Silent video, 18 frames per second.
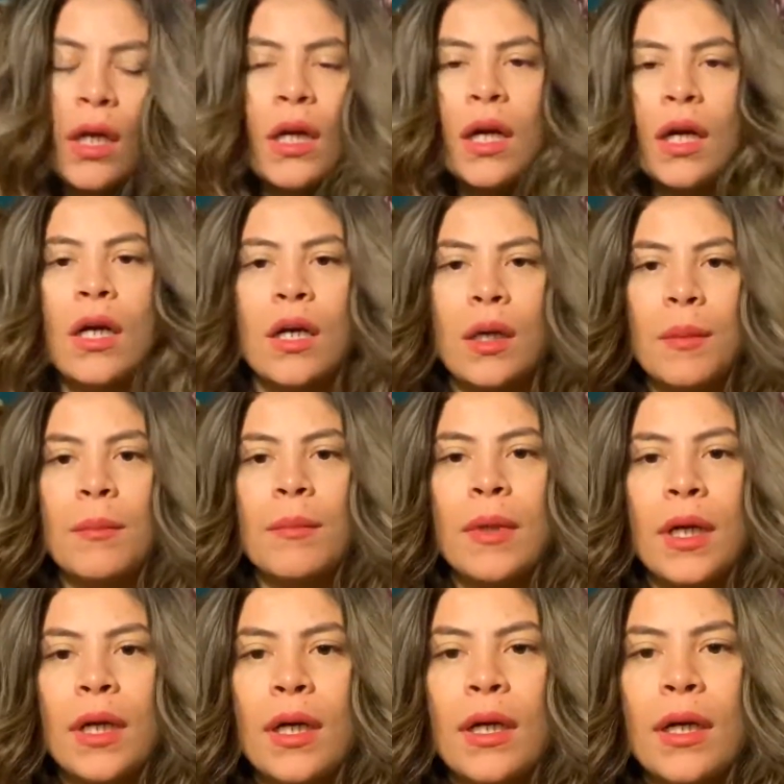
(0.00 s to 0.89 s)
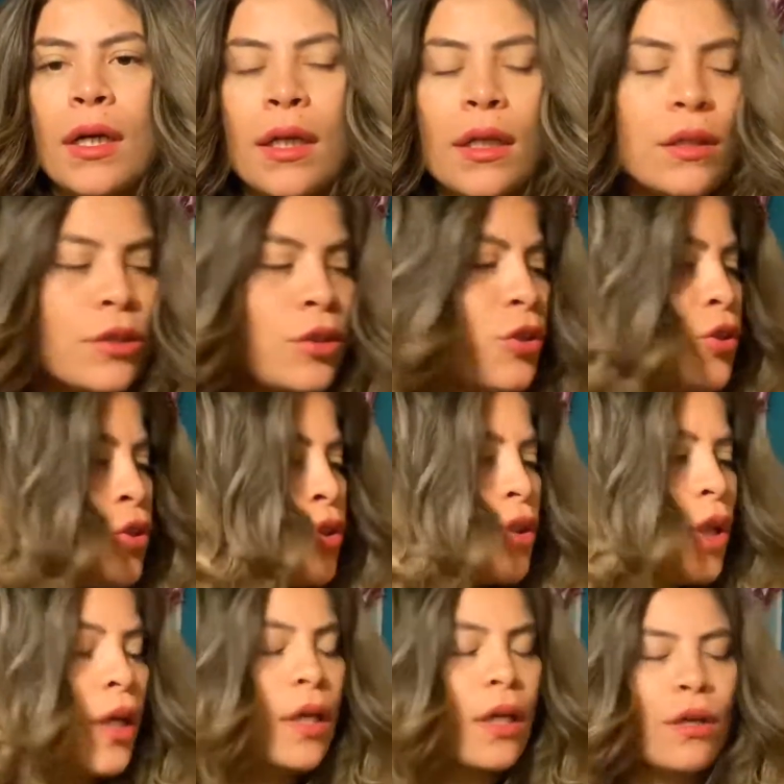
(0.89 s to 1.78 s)
to
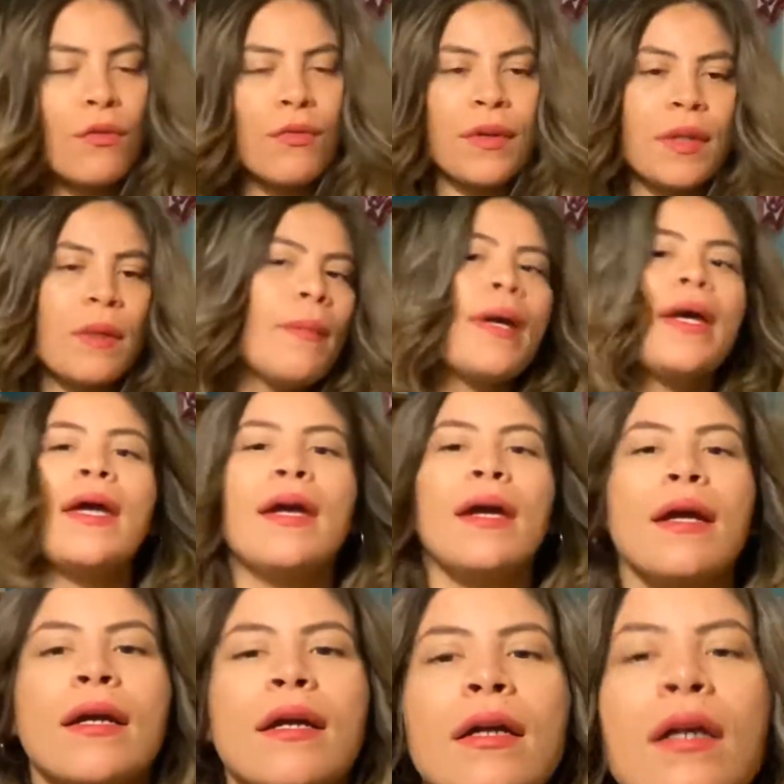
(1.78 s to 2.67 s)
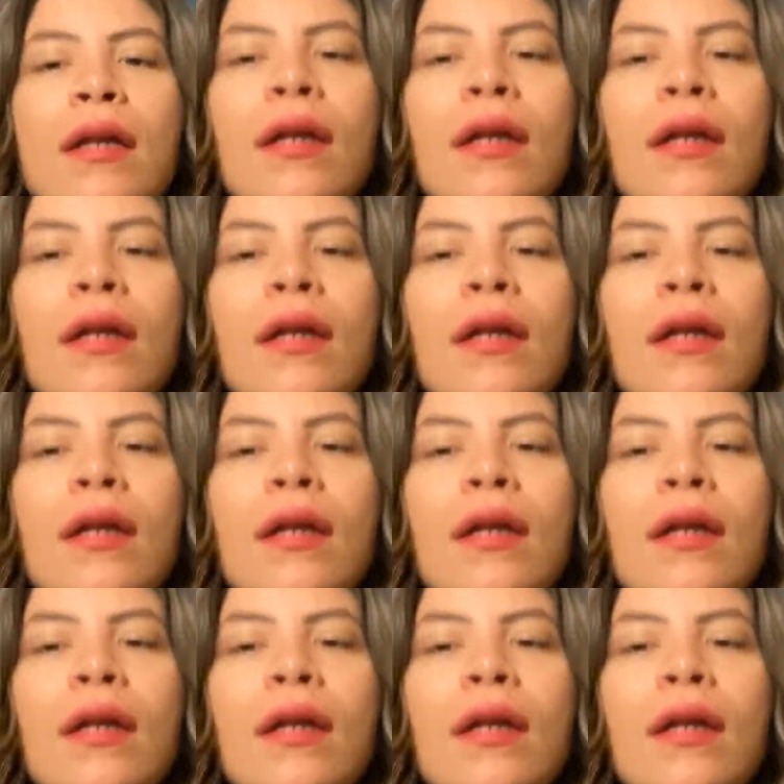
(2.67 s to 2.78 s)
start off with my hair,